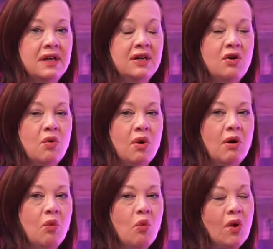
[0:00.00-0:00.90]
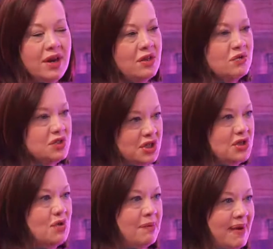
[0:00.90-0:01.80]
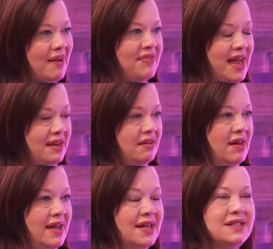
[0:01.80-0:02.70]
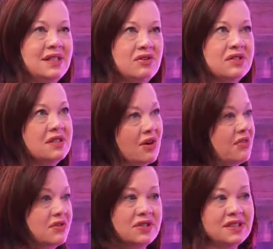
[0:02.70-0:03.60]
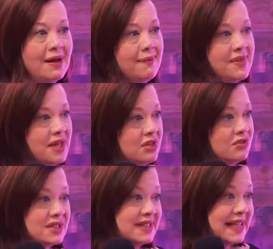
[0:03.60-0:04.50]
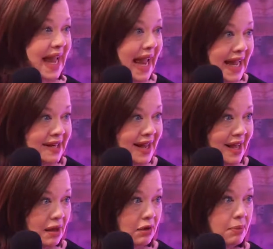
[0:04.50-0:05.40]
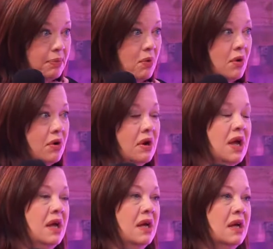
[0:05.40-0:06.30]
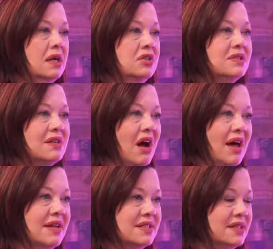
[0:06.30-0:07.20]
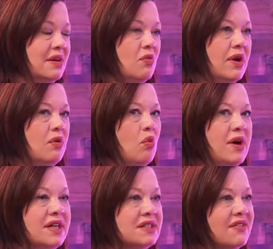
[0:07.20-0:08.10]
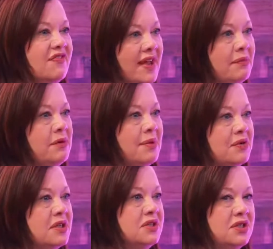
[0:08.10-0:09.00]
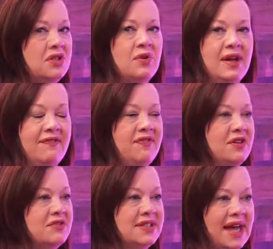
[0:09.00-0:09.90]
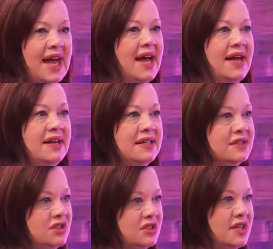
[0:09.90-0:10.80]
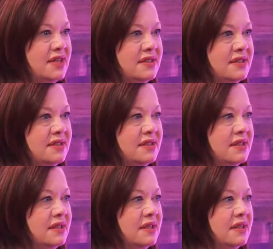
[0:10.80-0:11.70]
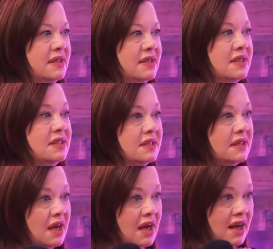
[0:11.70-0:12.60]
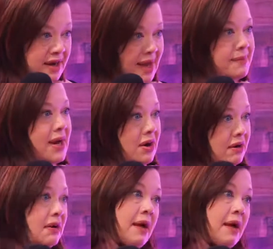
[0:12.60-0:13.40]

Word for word: You know, what do you do about that client? Is there are there some that you just can't help or just honestly, what what is a family member to do if their dad is just a nightmare?